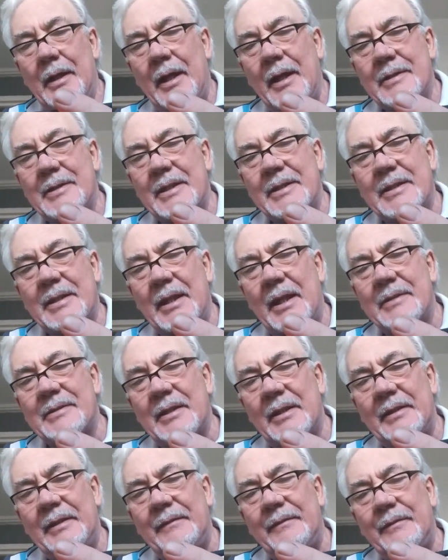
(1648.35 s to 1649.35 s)
as
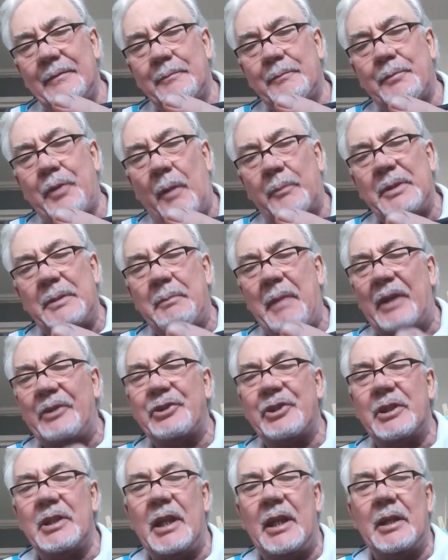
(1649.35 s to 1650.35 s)
I probably
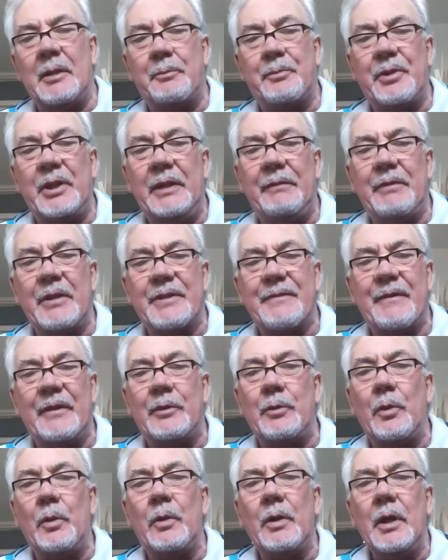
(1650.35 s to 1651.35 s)
mentioned in a previous
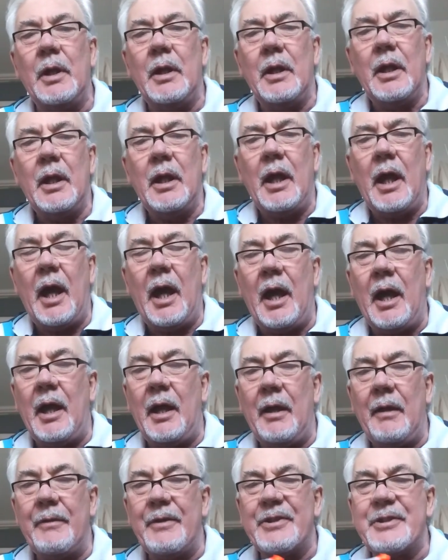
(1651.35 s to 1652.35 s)
video,
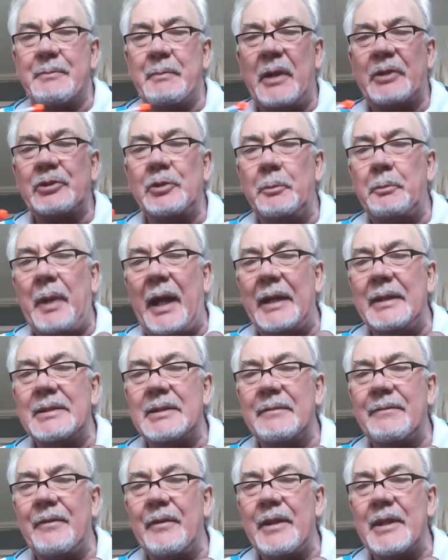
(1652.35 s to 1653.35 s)
the special paint
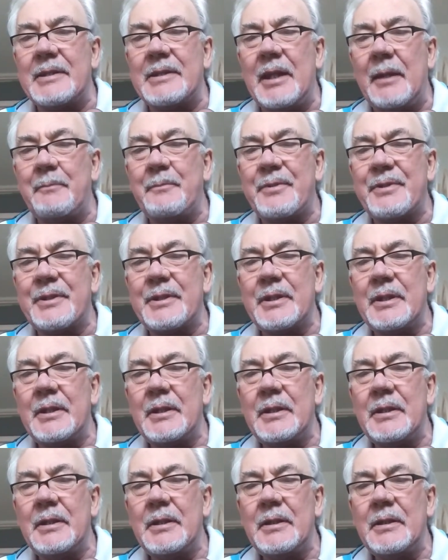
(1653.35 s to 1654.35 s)
for the tips
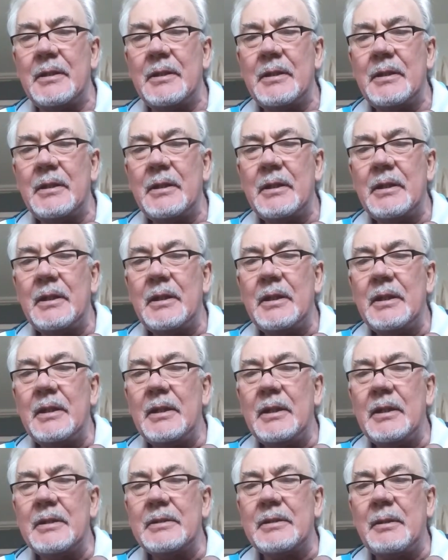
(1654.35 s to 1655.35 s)

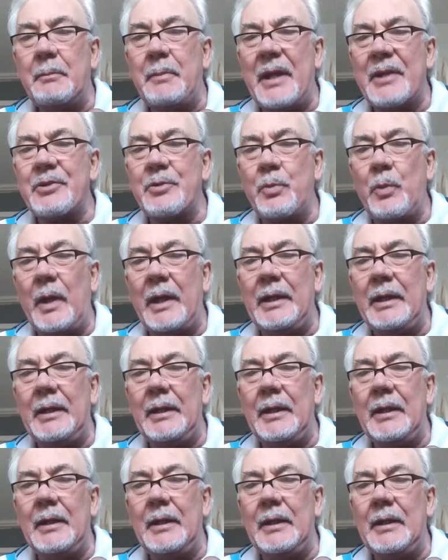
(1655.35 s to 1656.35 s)
is the best
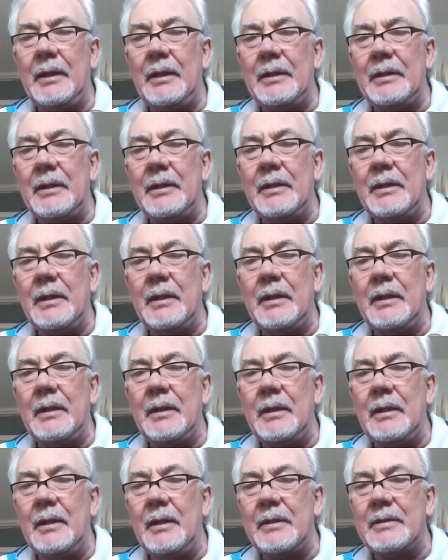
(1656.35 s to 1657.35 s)
way.
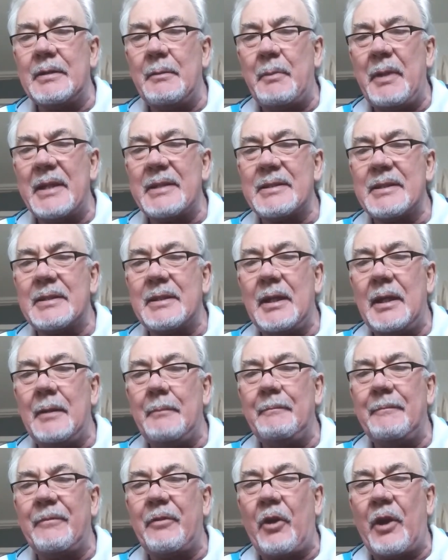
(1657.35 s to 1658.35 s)
It's the best
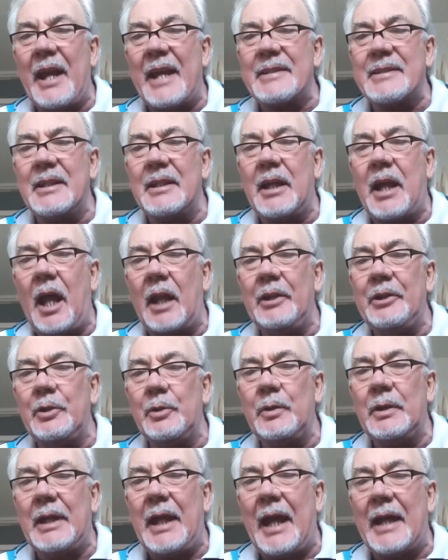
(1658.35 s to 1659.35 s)
fluorescent colour
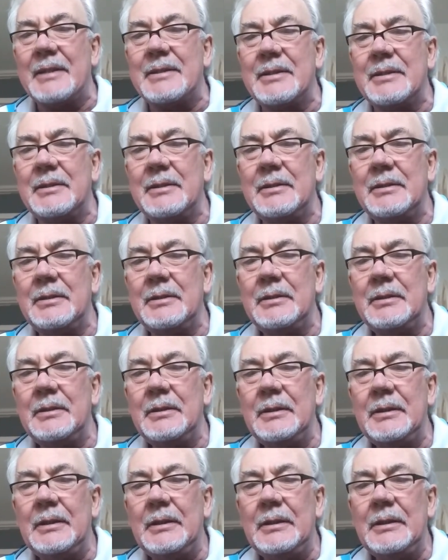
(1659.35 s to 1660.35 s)
you can get,
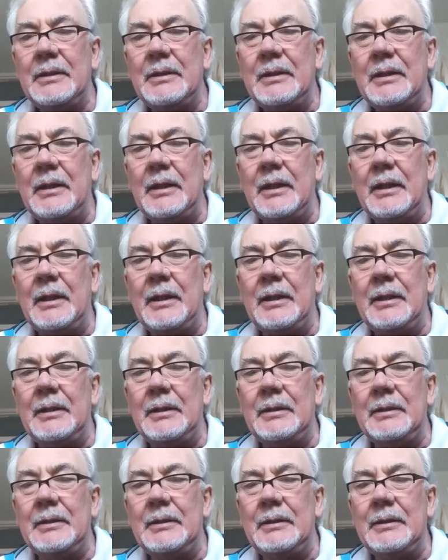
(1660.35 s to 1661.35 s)

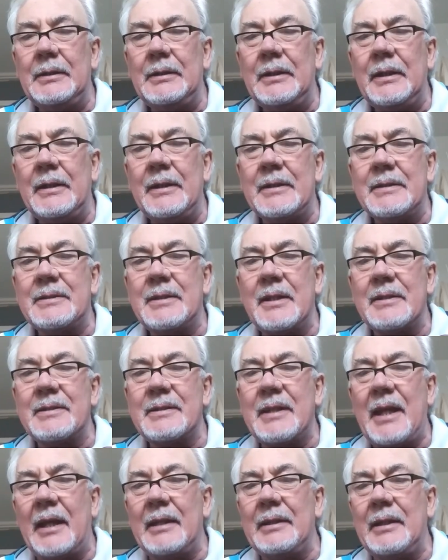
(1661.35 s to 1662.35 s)
and it does
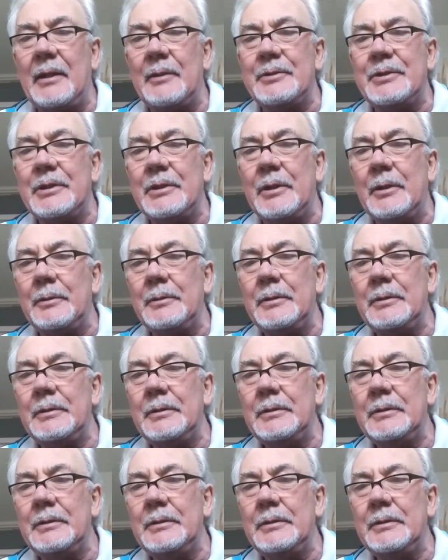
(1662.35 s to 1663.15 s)
stand out, you know.